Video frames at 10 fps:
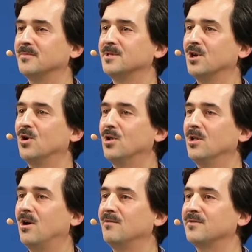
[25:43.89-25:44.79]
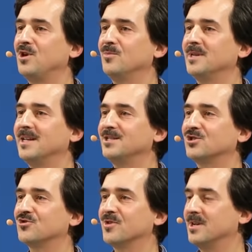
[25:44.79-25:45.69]
the whole of human
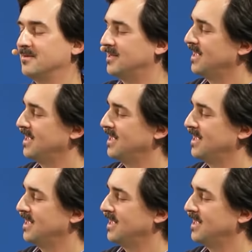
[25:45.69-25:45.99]
history